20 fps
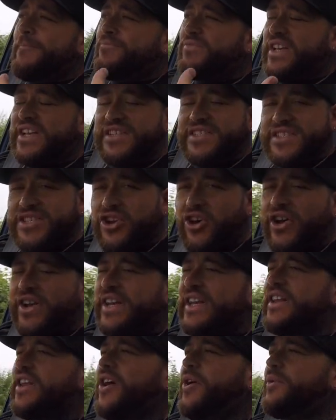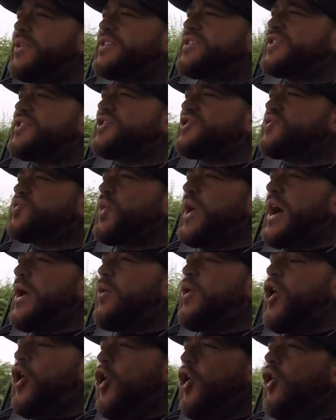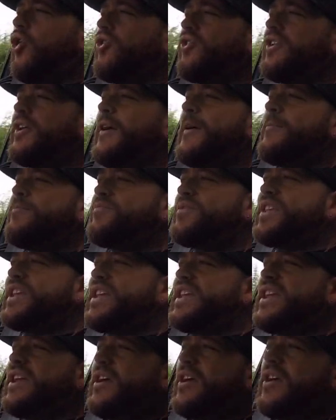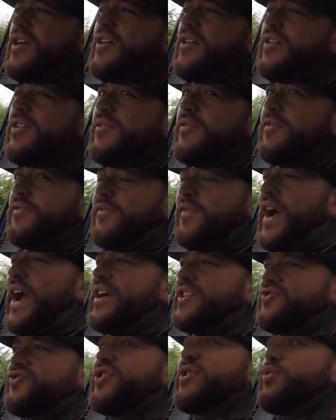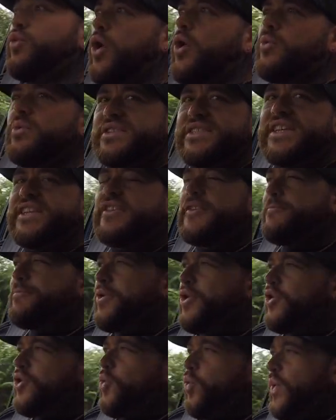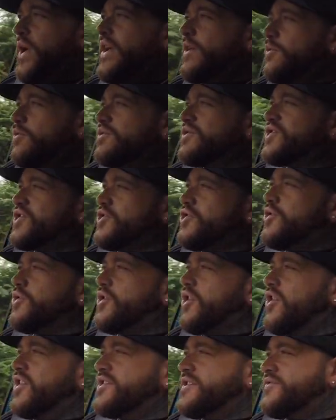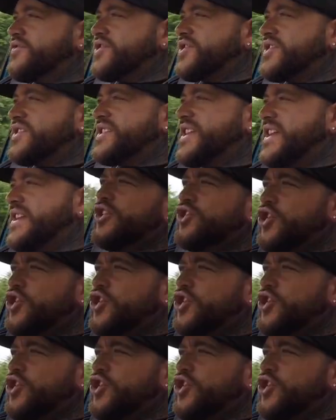It's slightly lowered as well on the factory, what was in the book wheels that you guys have just seen.